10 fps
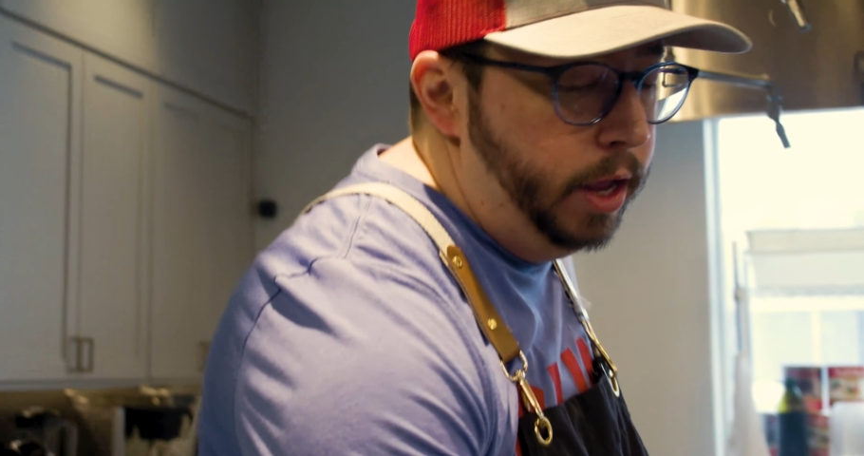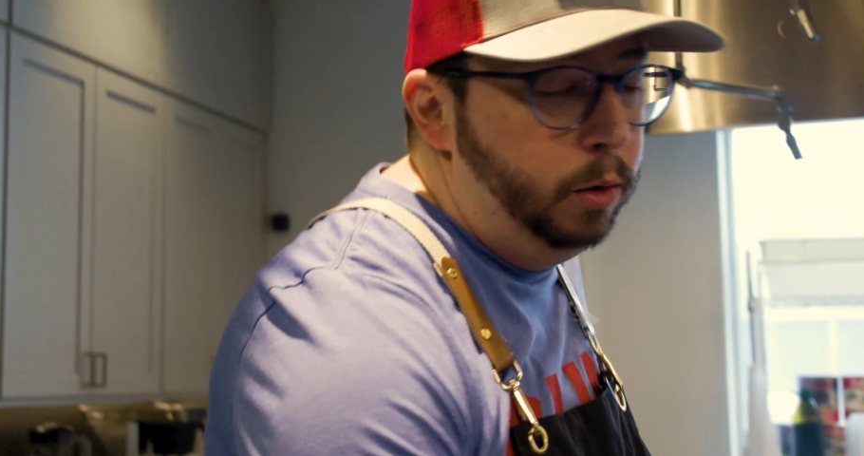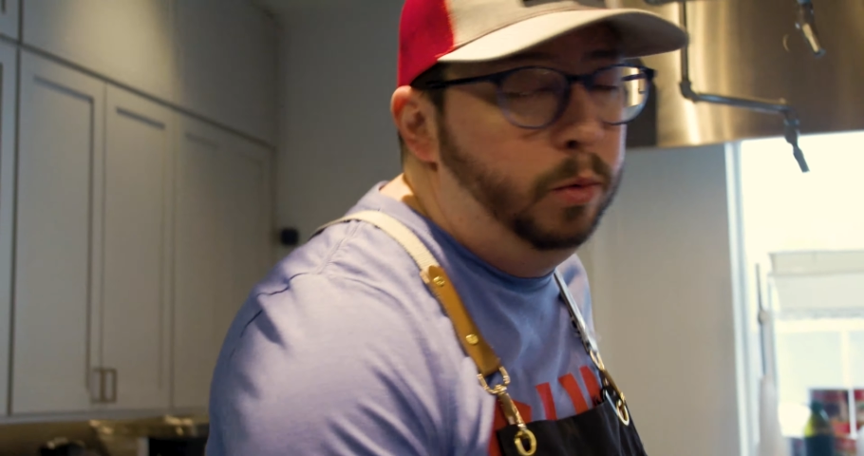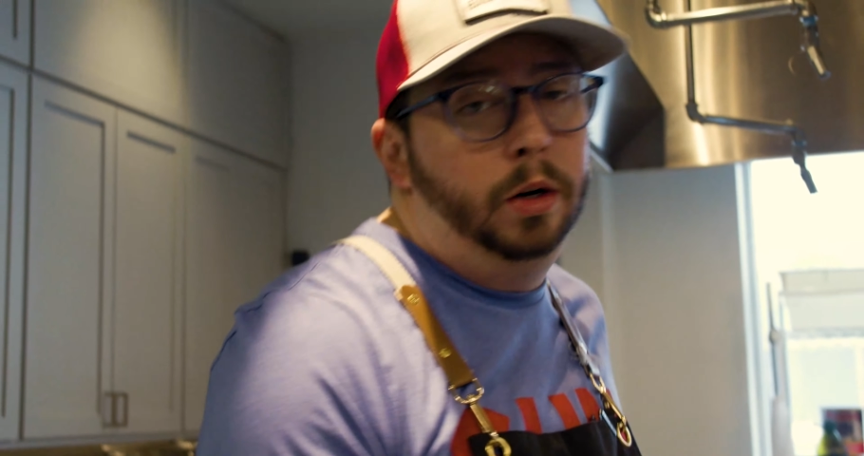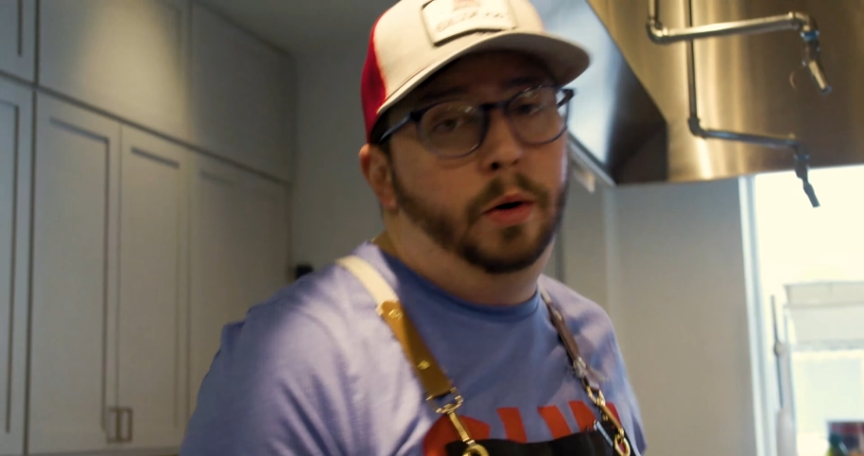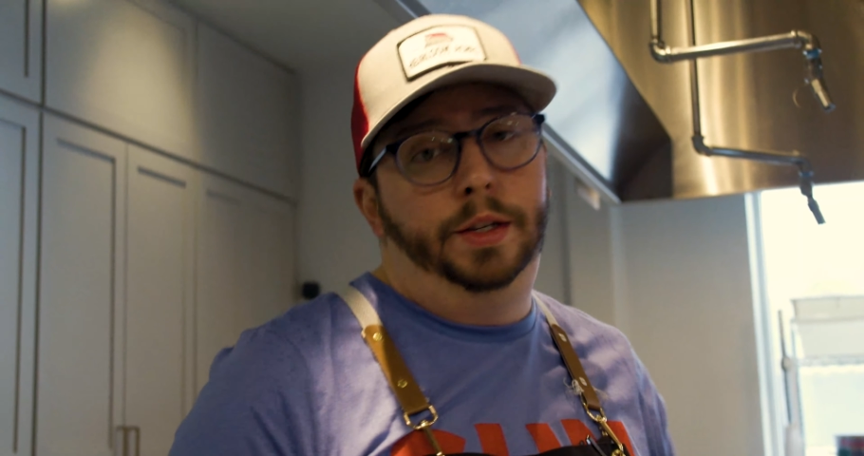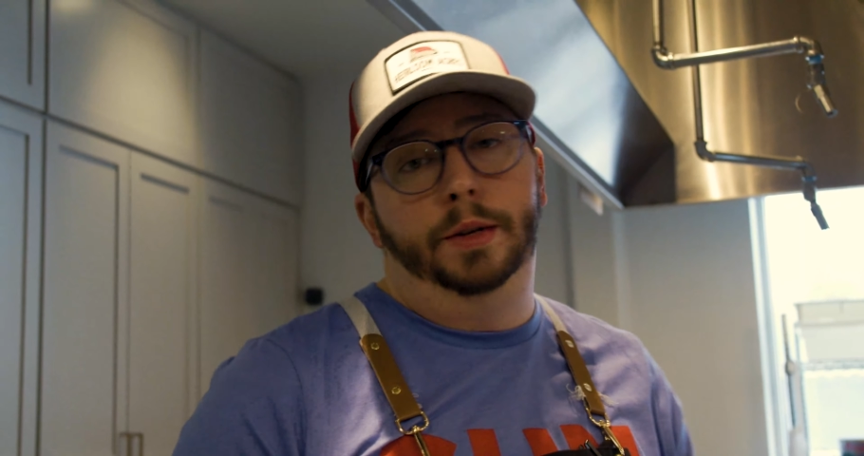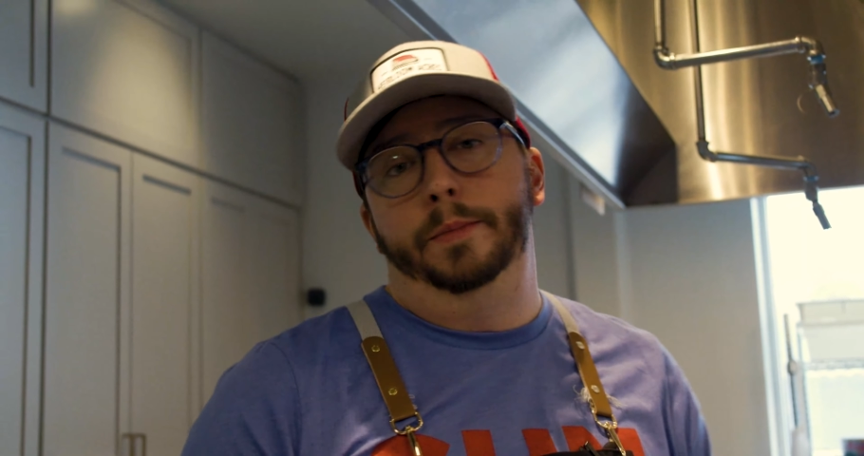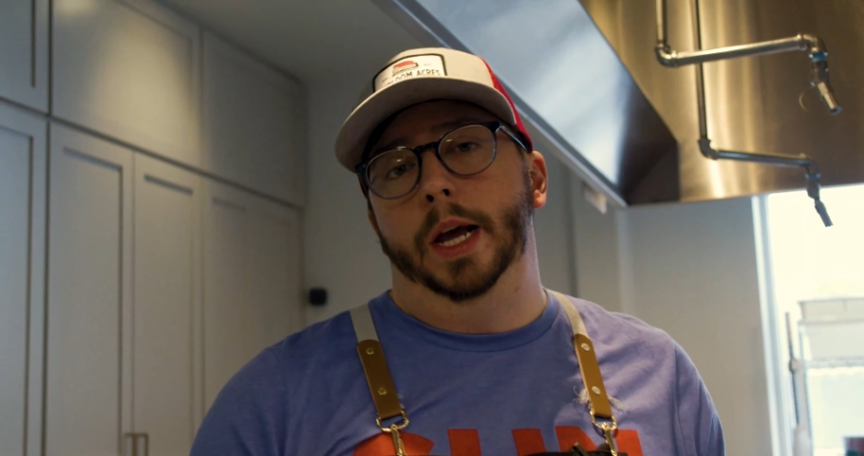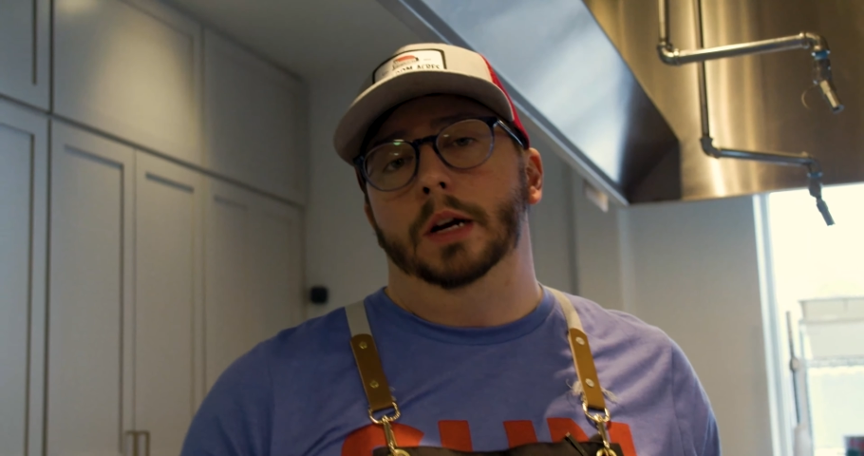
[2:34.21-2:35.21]
then we're going
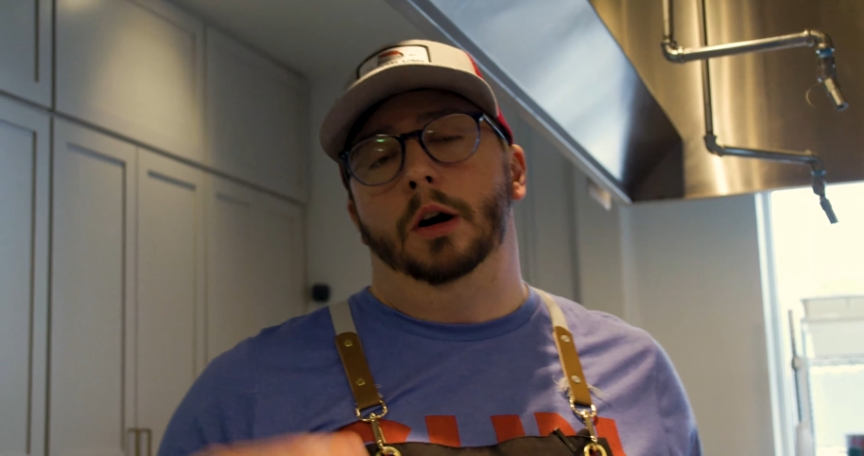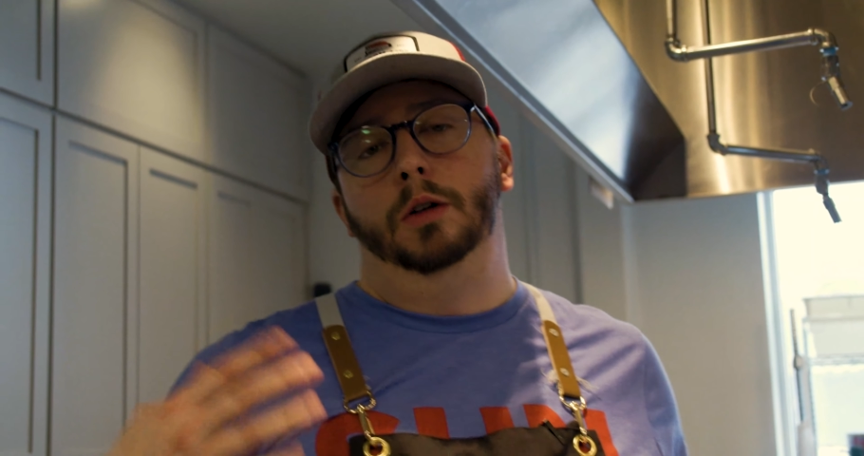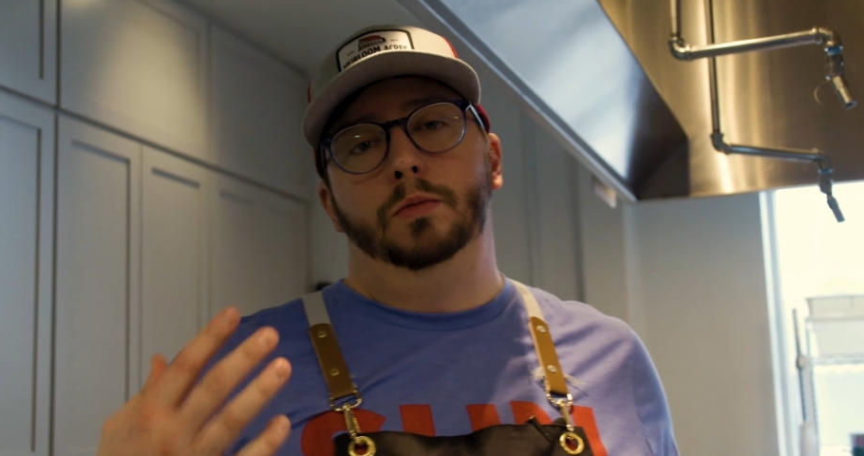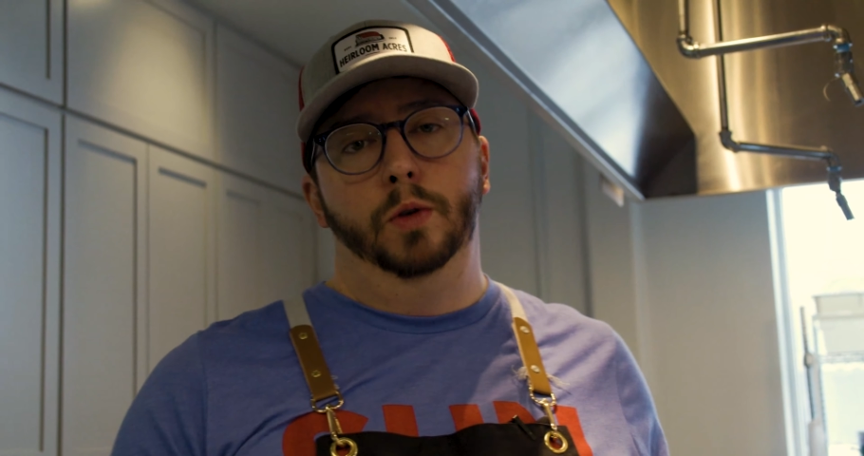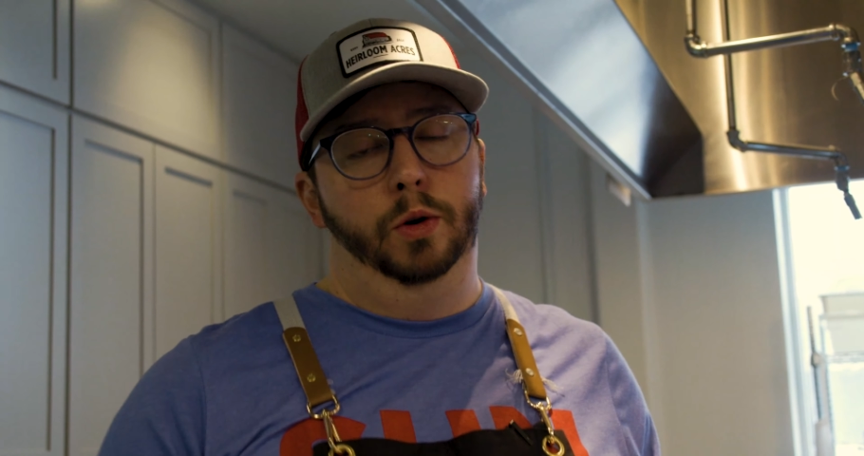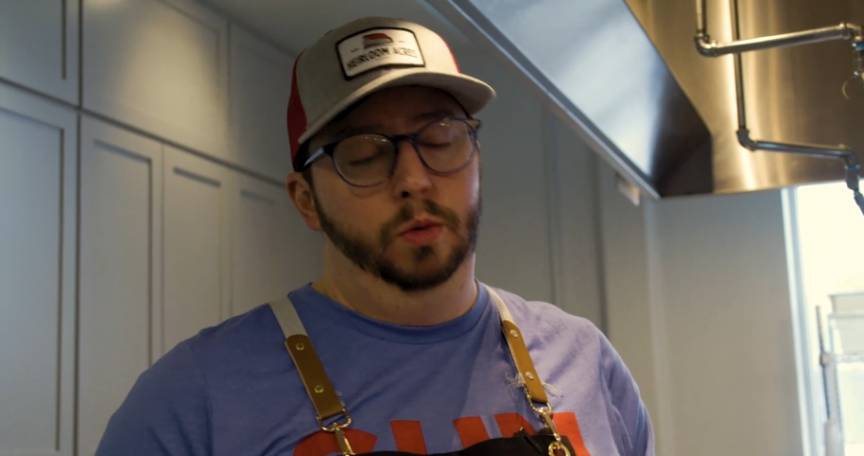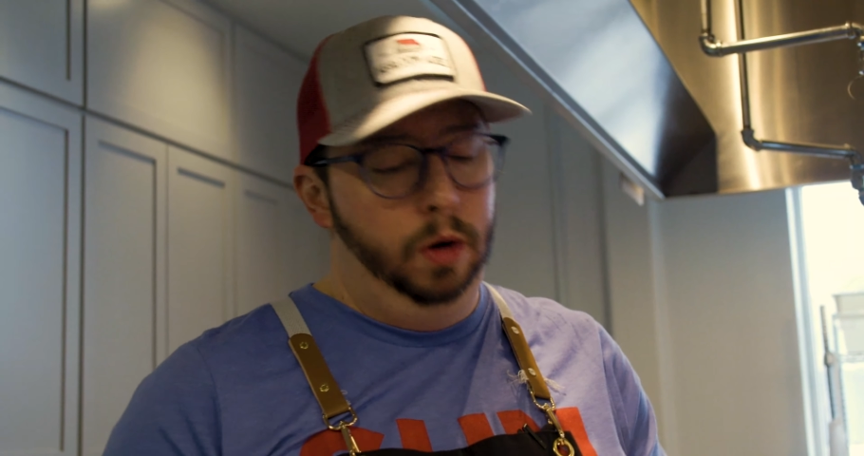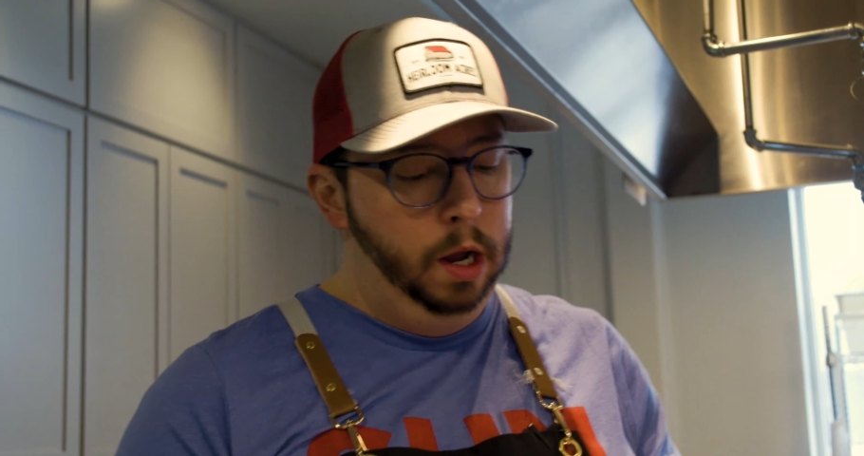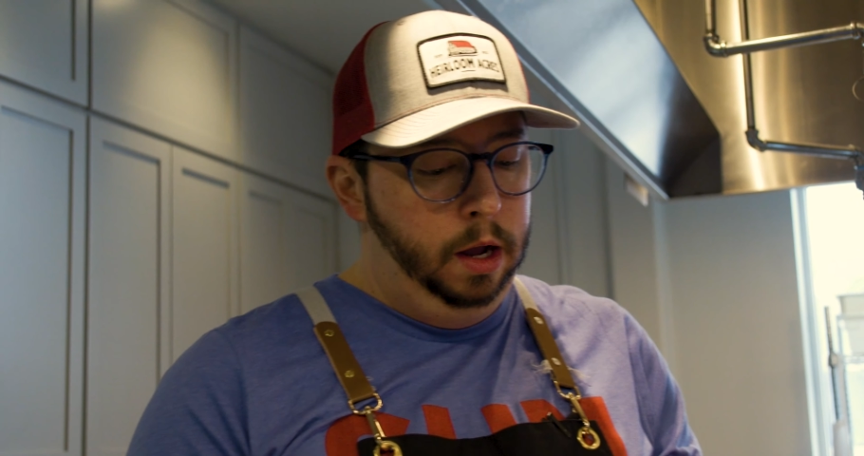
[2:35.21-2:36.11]
to make our roux.